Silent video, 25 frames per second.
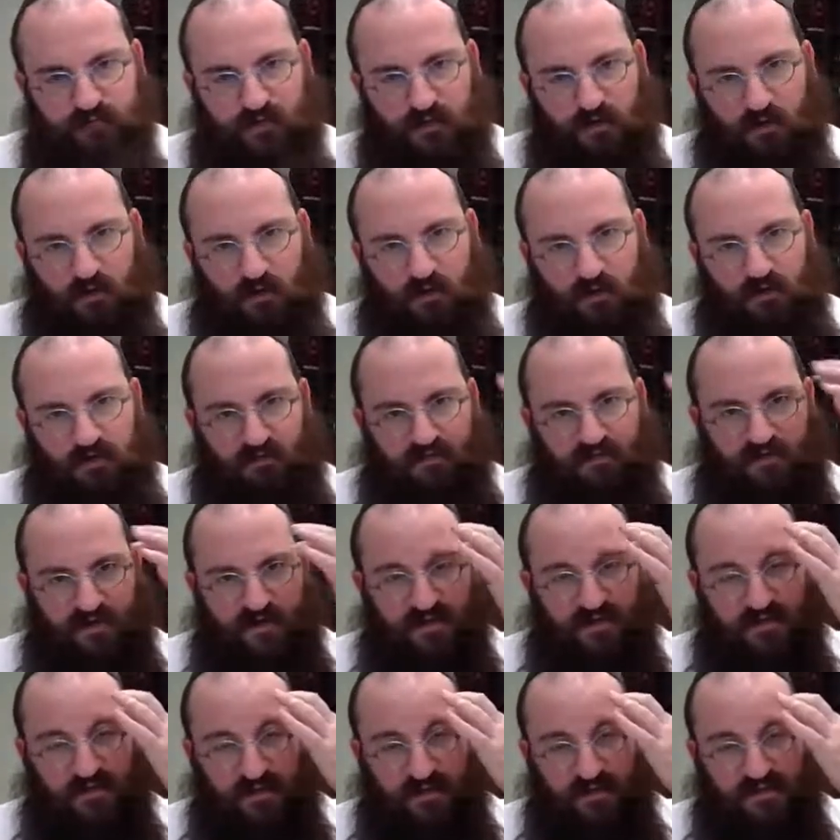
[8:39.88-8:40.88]
All of the
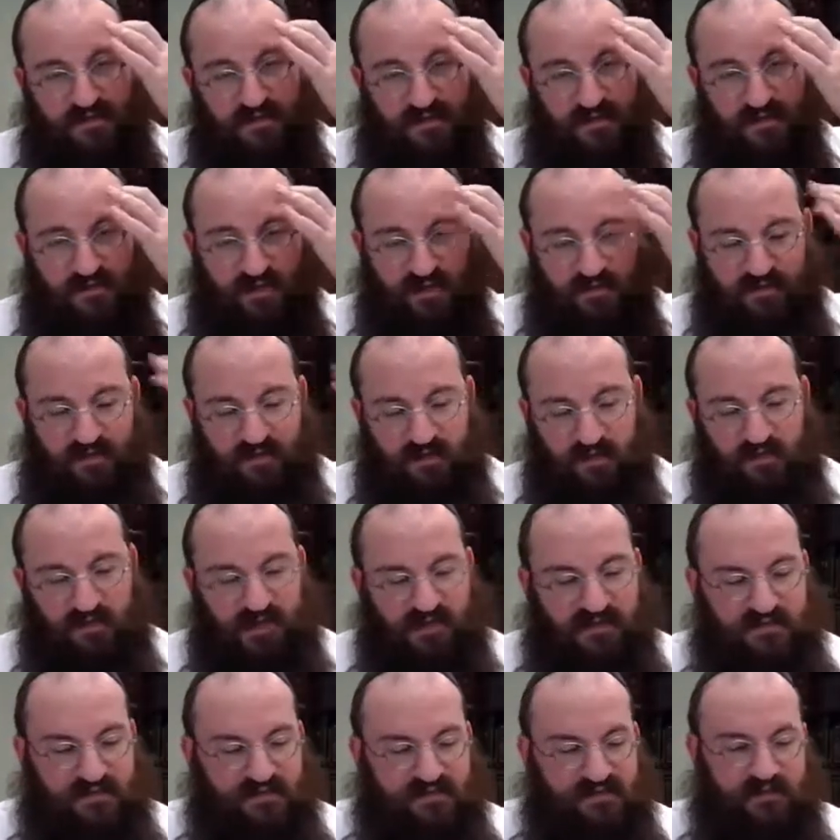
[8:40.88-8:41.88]
thoughts that the Alter Rebbe
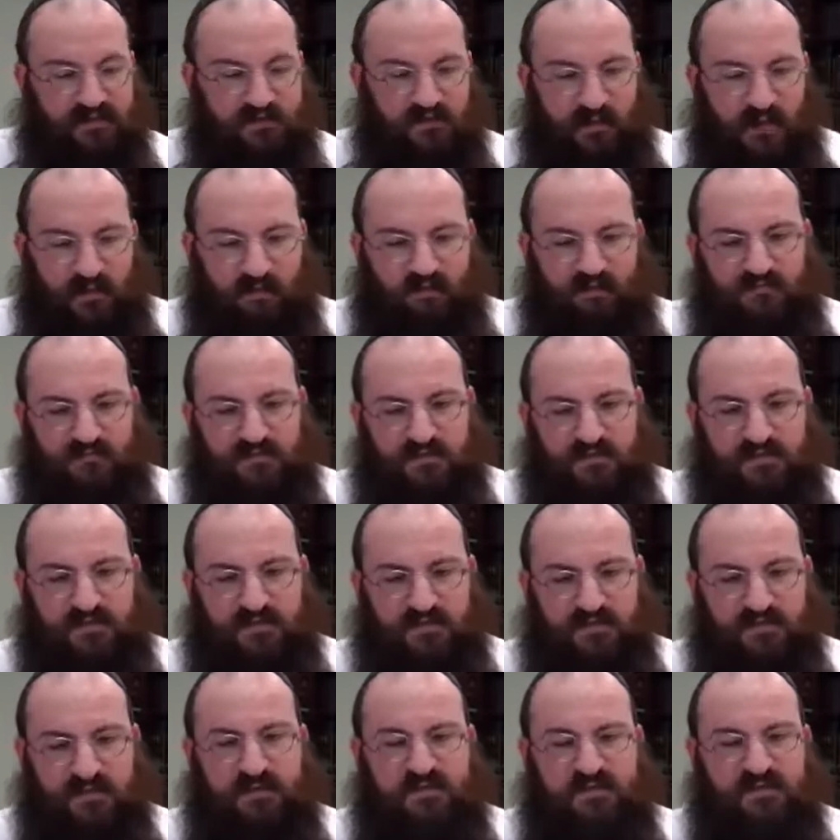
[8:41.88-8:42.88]
has described for us
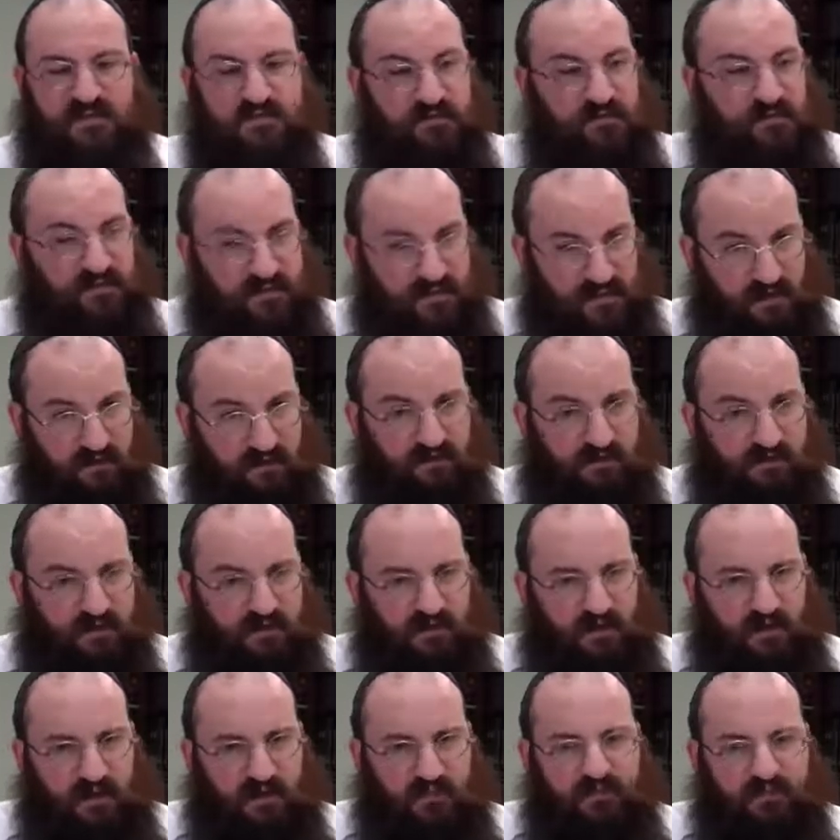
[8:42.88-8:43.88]
already several
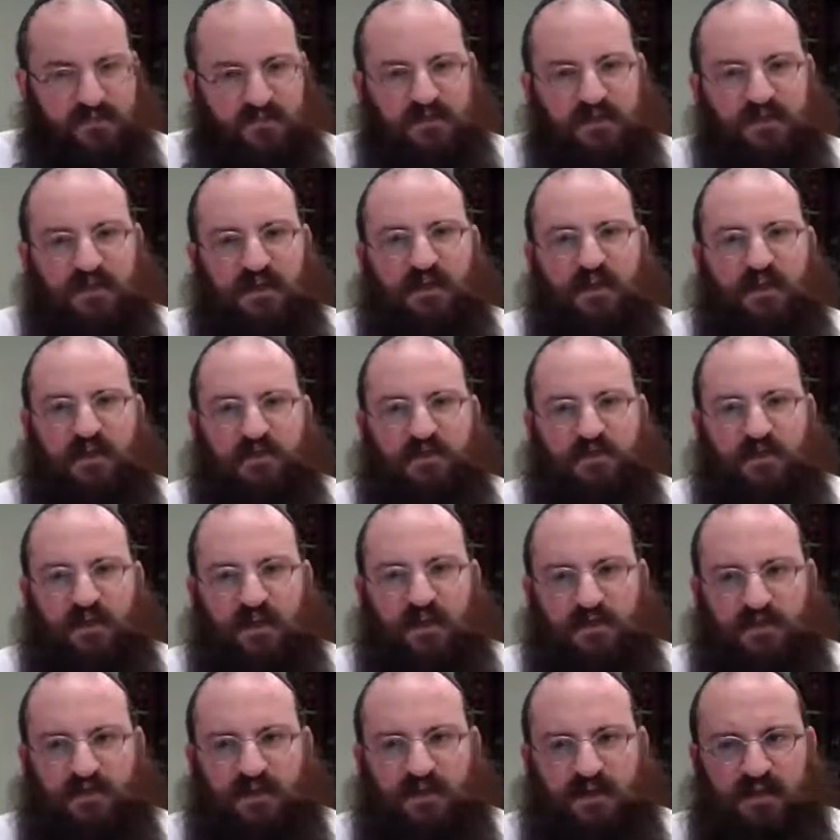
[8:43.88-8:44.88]
times
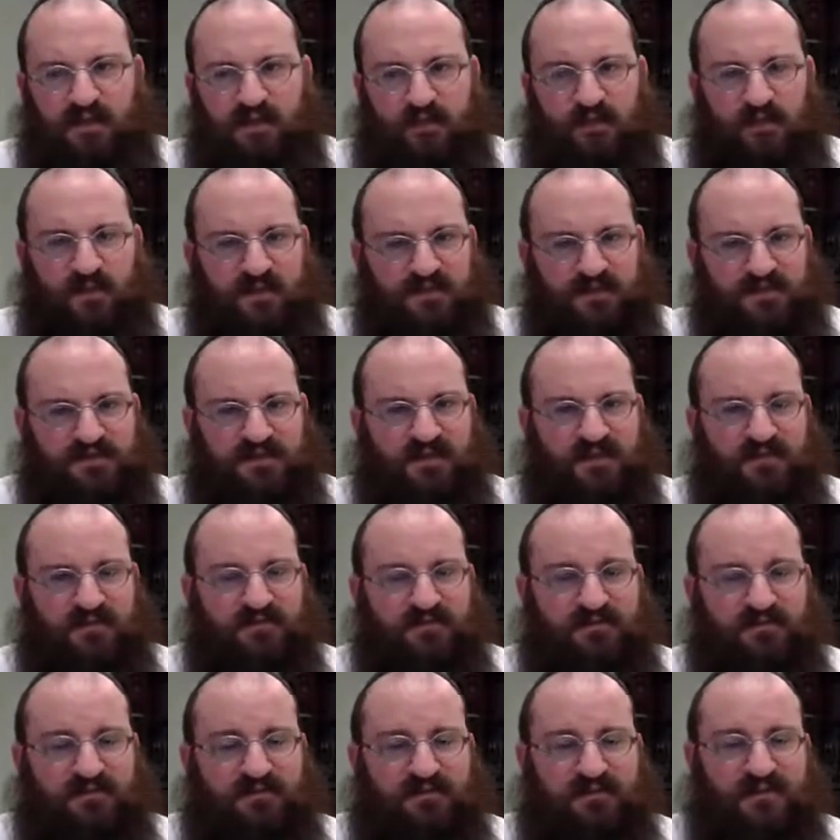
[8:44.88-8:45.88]
that lead a person
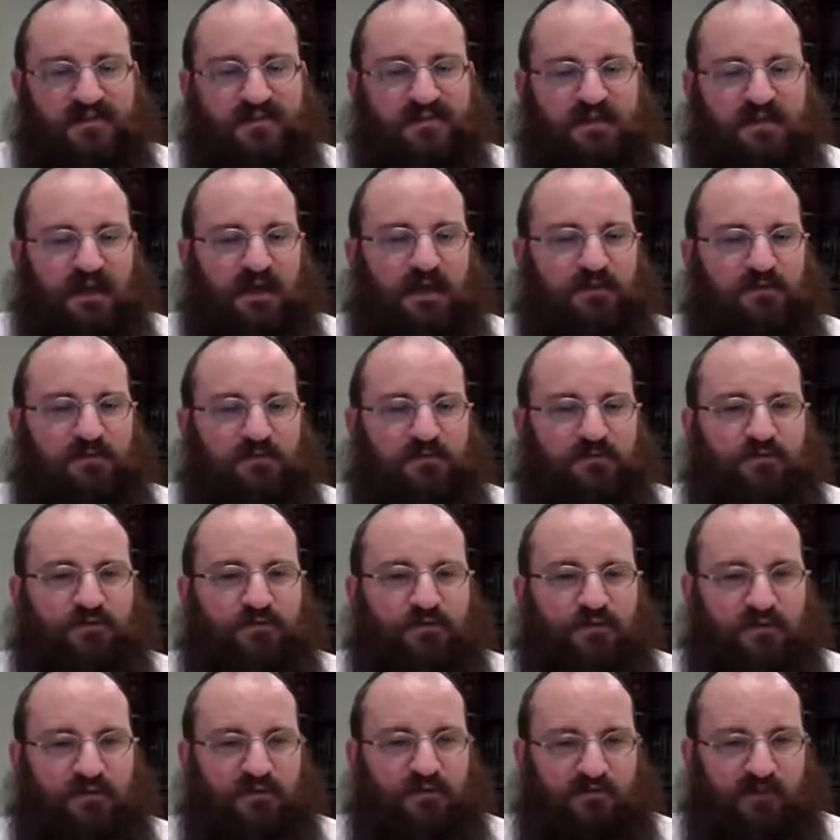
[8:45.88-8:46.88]
to desire
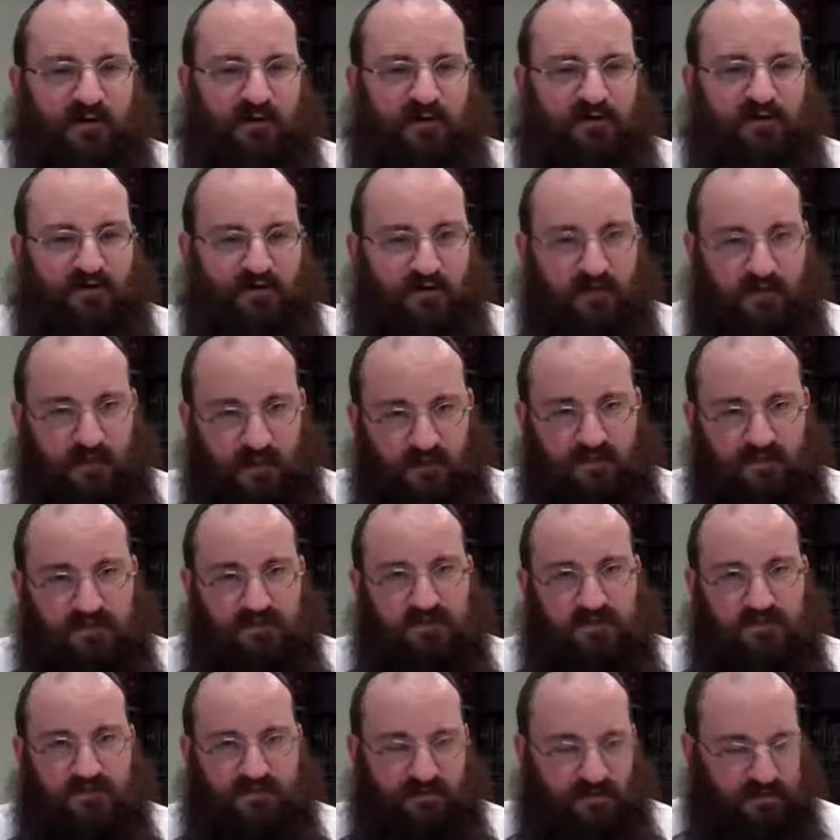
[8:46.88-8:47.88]
greater
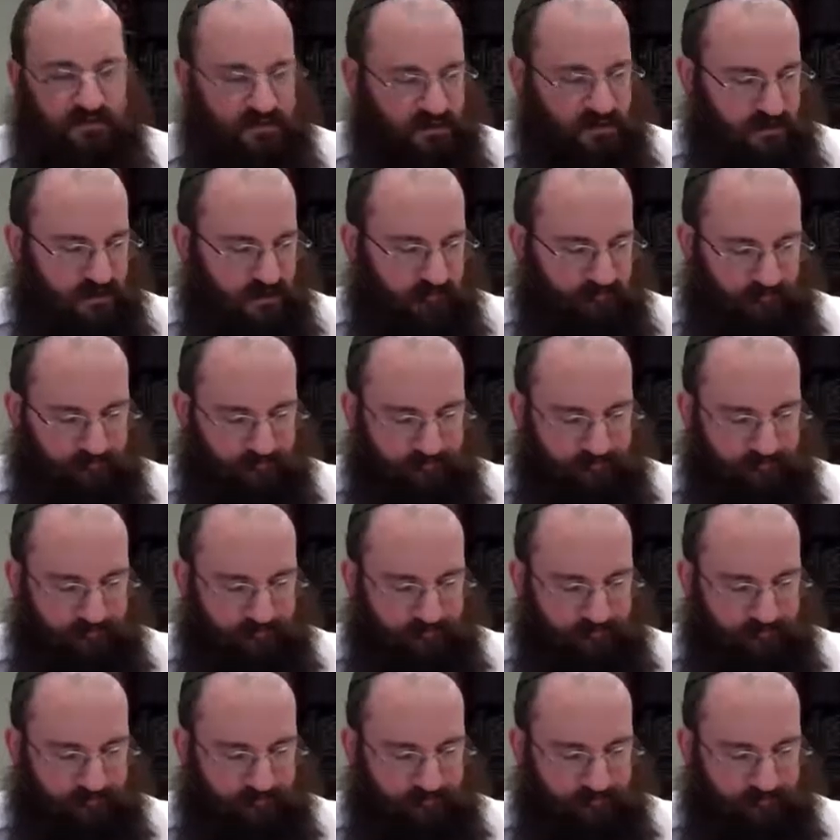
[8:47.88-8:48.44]
closeness to Hashem.